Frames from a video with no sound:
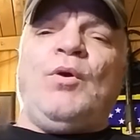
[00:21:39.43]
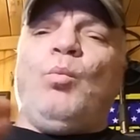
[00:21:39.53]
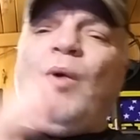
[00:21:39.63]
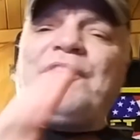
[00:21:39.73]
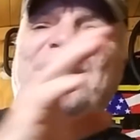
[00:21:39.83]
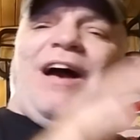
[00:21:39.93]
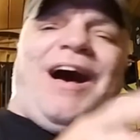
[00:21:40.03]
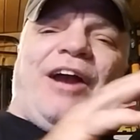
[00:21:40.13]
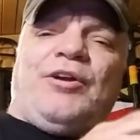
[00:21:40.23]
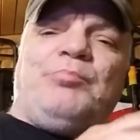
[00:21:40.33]
What the
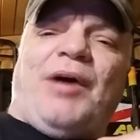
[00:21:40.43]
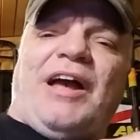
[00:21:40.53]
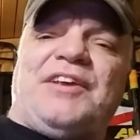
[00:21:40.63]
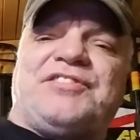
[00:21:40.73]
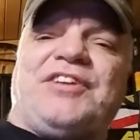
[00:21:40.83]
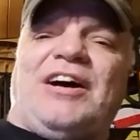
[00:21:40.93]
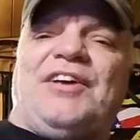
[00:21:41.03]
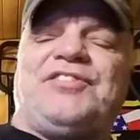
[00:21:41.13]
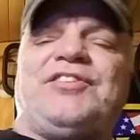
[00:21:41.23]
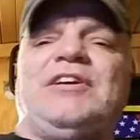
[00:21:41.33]
iron bias
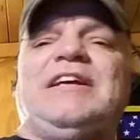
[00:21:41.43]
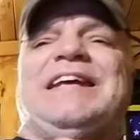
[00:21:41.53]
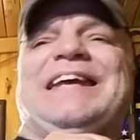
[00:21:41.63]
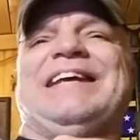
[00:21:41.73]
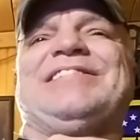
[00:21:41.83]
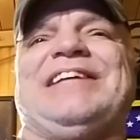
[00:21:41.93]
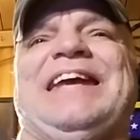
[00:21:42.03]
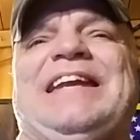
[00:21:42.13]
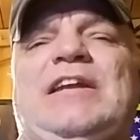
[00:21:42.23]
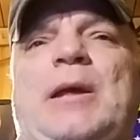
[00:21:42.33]
does is
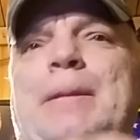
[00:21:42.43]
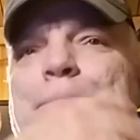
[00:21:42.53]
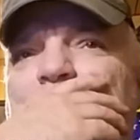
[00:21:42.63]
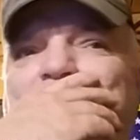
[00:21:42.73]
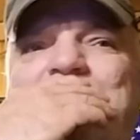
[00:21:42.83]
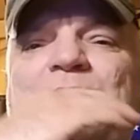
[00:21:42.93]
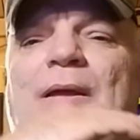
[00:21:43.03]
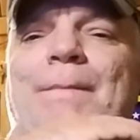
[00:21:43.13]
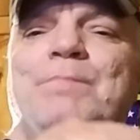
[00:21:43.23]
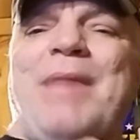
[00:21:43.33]
it
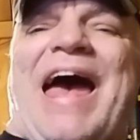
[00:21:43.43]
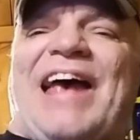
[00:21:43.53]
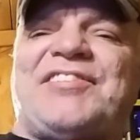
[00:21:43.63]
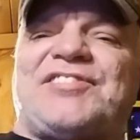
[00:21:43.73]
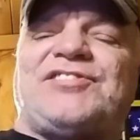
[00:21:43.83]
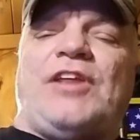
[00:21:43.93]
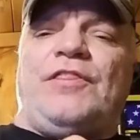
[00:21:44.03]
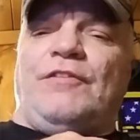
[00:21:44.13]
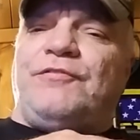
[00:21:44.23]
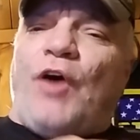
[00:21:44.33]
masks
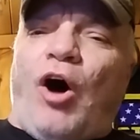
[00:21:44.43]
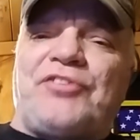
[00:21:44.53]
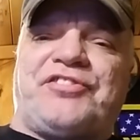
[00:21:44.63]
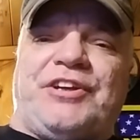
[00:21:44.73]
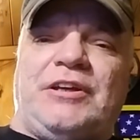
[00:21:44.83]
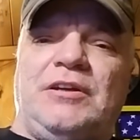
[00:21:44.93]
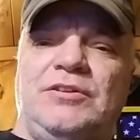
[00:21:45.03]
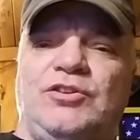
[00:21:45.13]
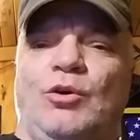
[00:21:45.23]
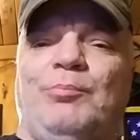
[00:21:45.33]
the falsing
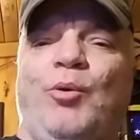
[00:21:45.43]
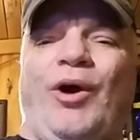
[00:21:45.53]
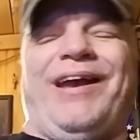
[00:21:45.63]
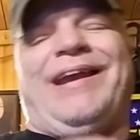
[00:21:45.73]
to a point.